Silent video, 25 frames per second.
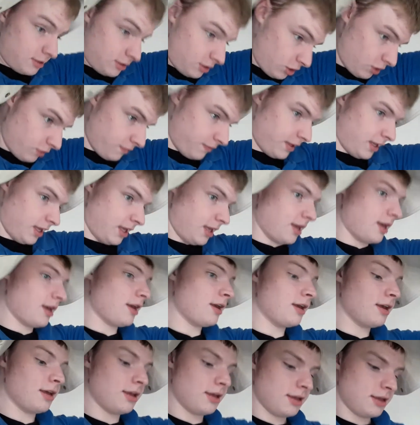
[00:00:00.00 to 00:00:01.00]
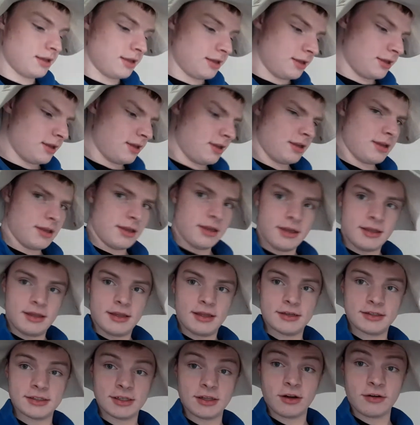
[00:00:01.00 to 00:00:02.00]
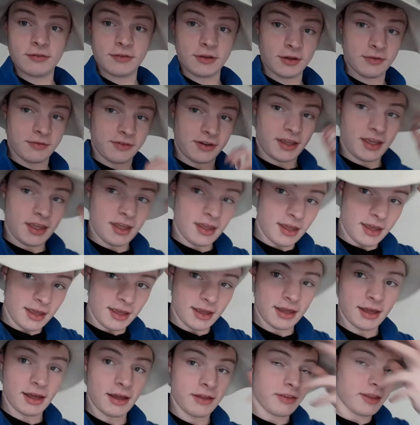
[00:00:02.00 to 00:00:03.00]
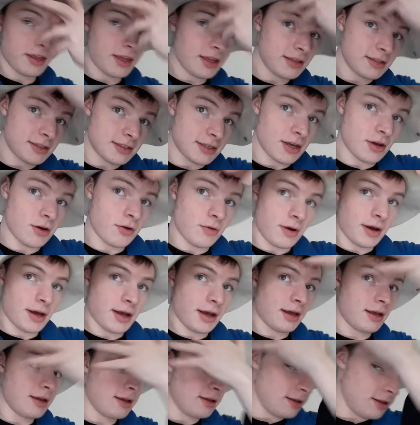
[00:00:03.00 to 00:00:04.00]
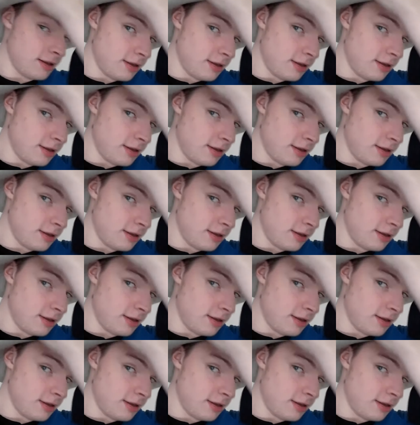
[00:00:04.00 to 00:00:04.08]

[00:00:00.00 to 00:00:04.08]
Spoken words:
there's a lot of UV out there, so I